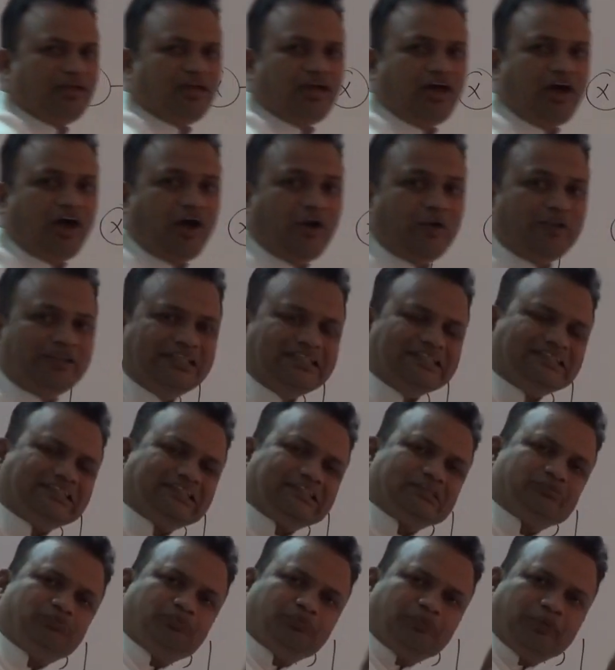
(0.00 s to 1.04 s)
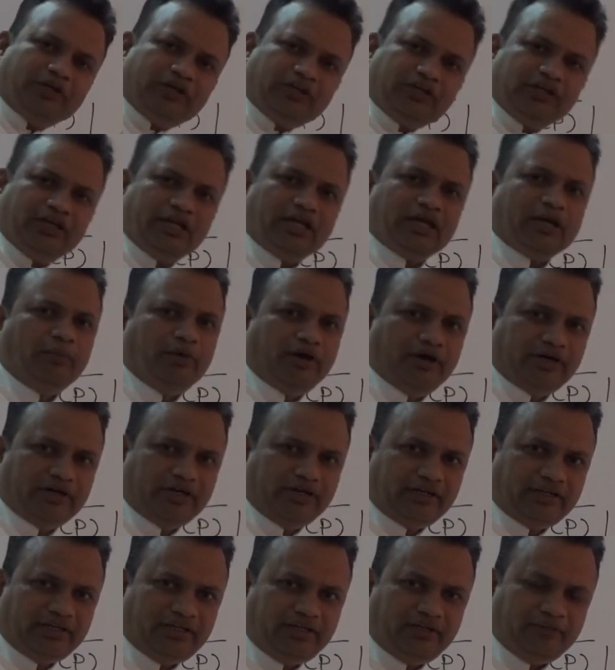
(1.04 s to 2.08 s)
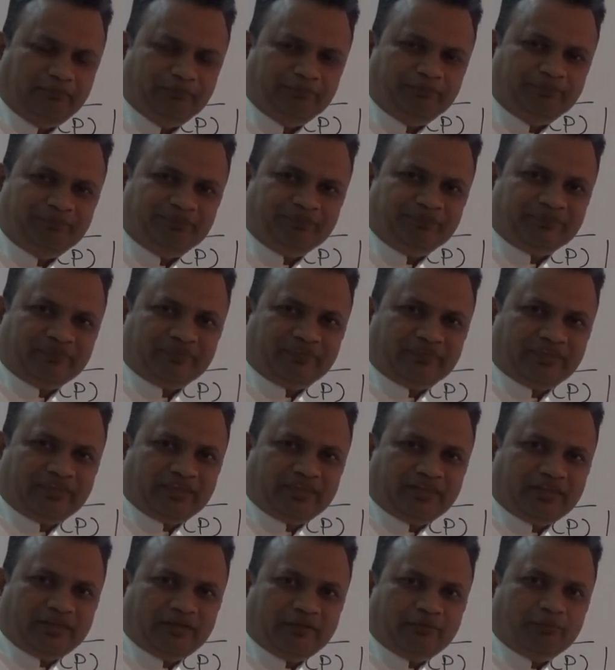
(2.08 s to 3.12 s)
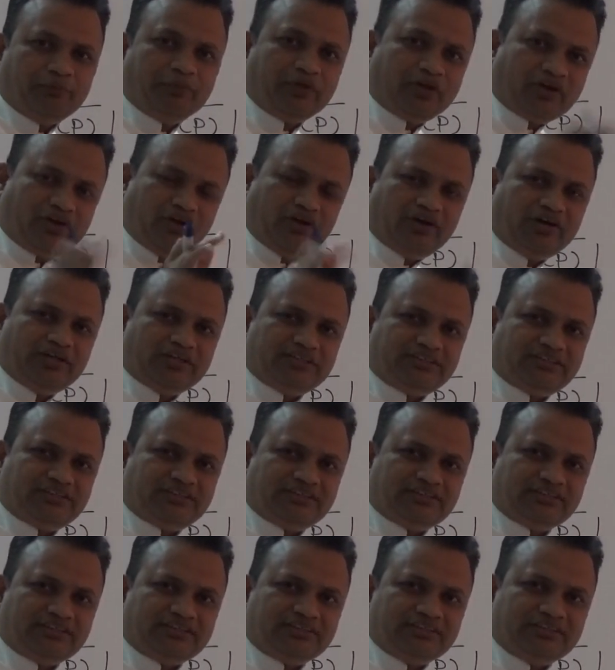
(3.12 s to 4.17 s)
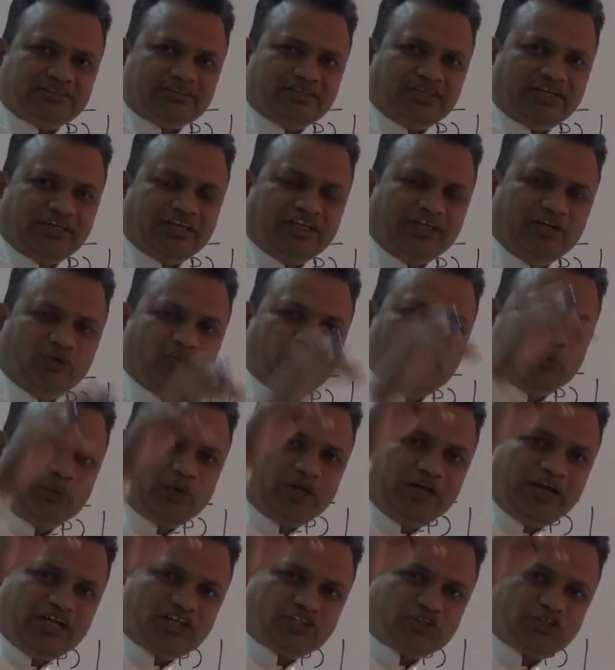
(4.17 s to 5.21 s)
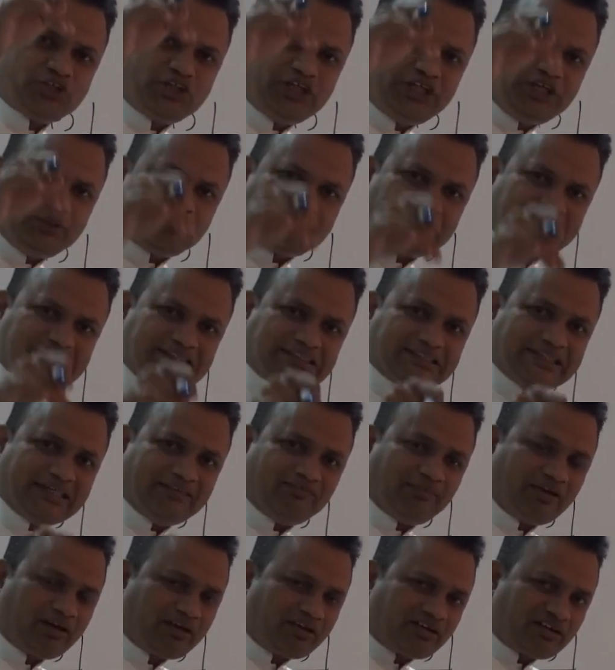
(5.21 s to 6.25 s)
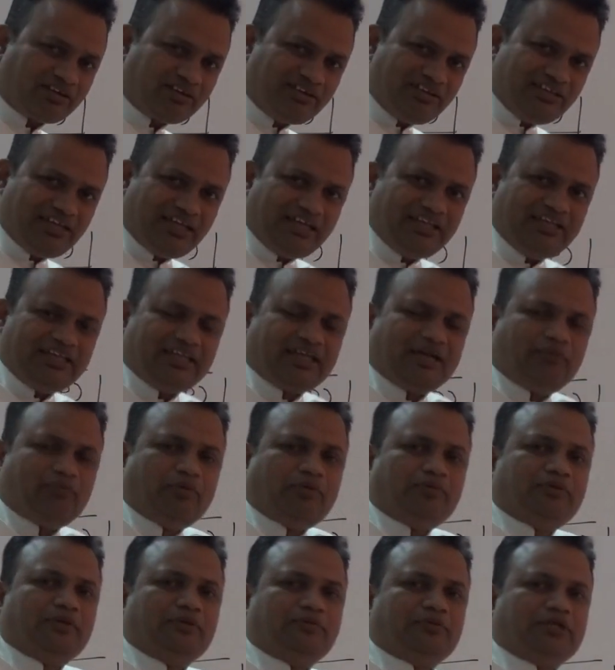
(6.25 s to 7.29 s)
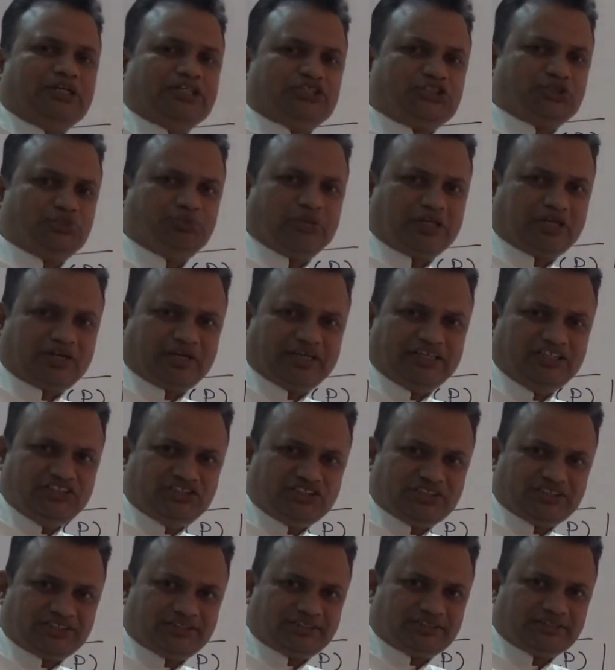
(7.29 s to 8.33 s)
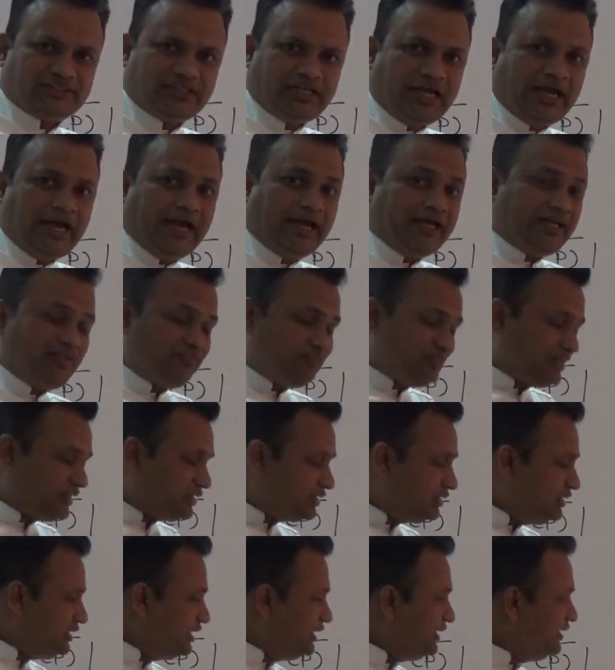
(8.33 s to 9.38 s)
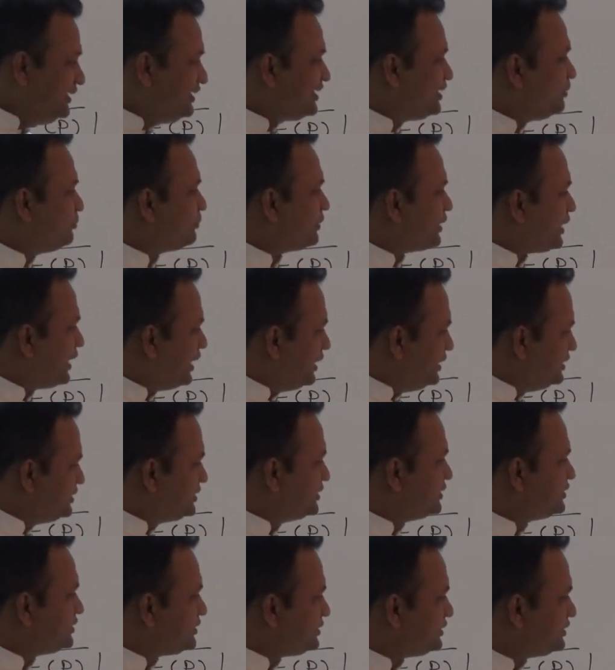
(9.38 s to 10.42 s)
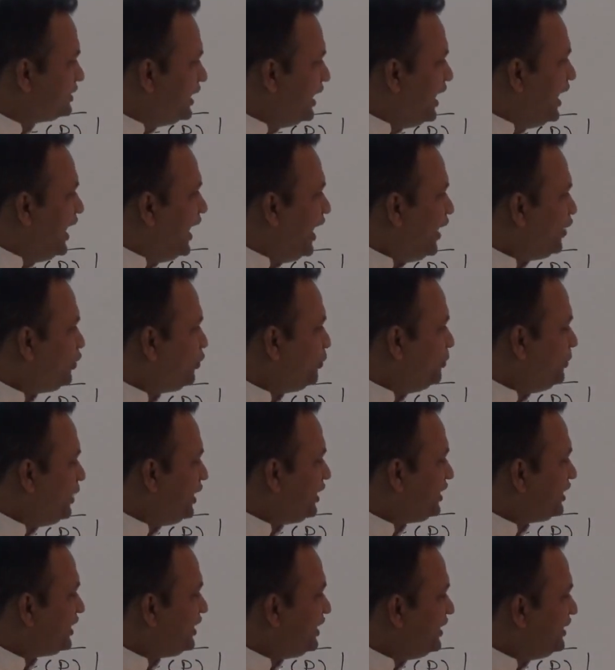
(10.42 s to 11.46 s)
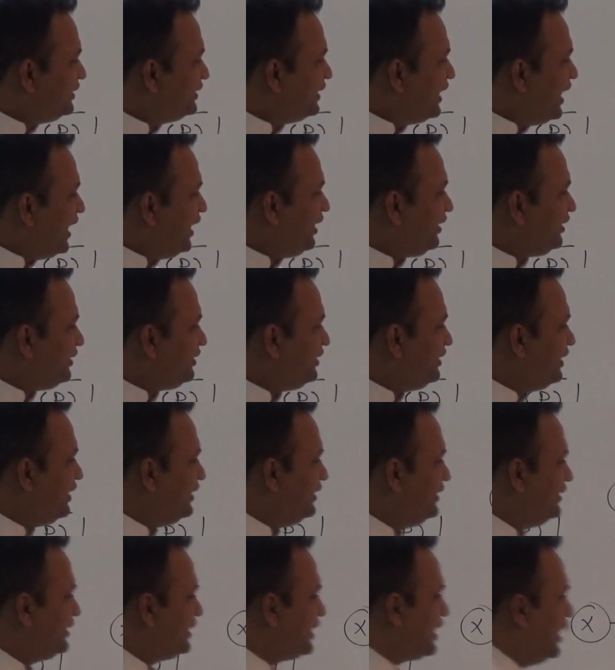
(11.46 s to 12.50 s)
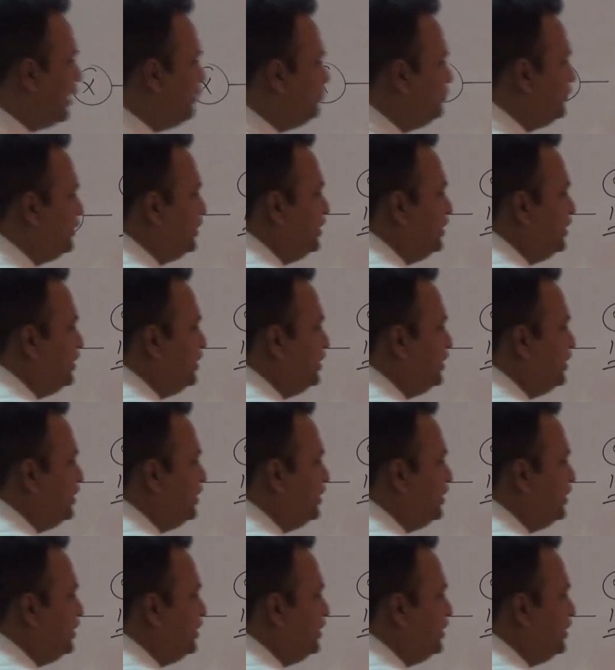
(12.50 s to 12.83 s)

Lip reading: on this particular commodity, because due to reduction in price level, real income of the customer rises, and if the real income rises, automatically that real income